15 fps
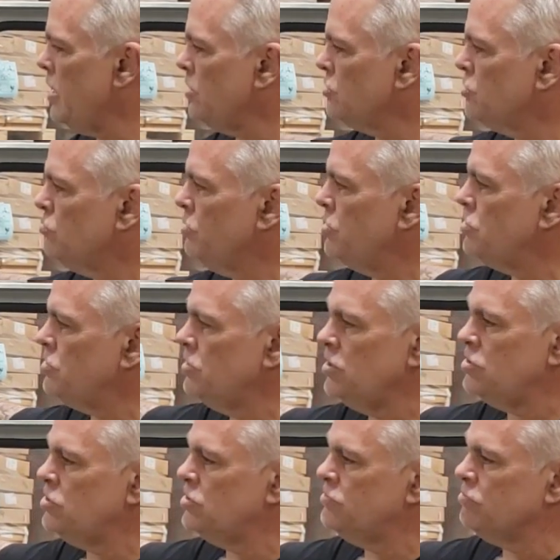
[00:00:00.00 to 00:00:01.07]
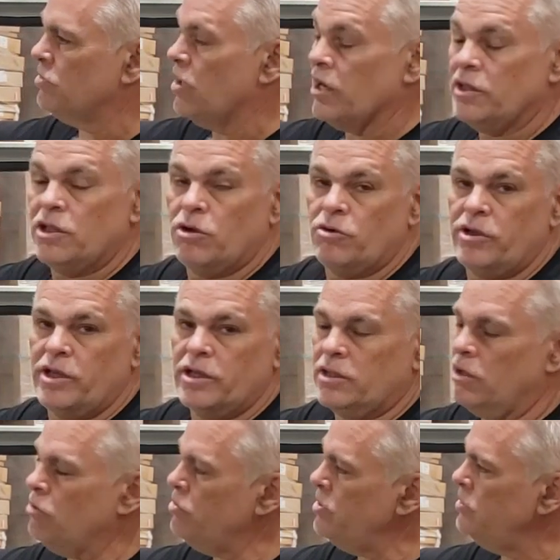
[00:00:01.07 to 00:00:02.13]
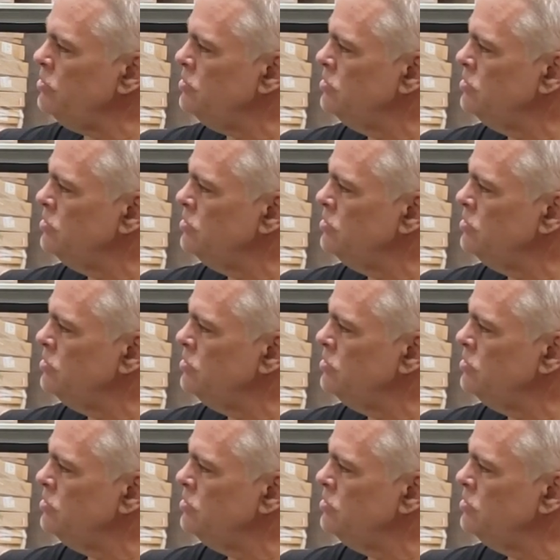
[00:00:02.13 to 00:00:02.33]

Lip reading: out switch, and this is for unloading and loading.